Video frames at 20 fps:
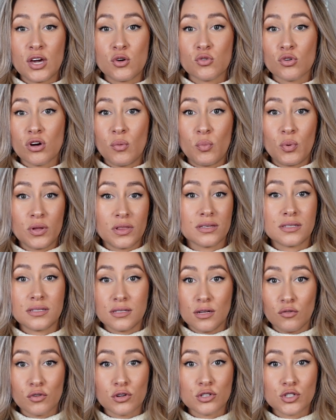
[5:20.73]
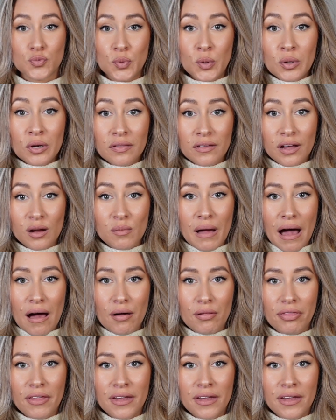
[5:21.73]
grew up with a silver spoon in their mouth.